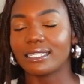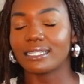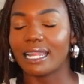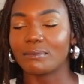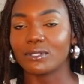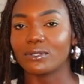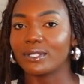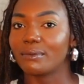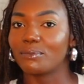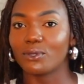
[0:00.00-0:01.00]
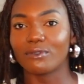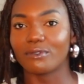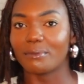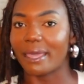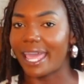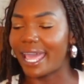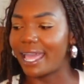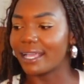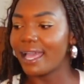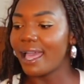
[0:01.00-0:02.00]
This is an absolutely beautiful
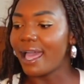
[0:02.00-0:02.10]
bag.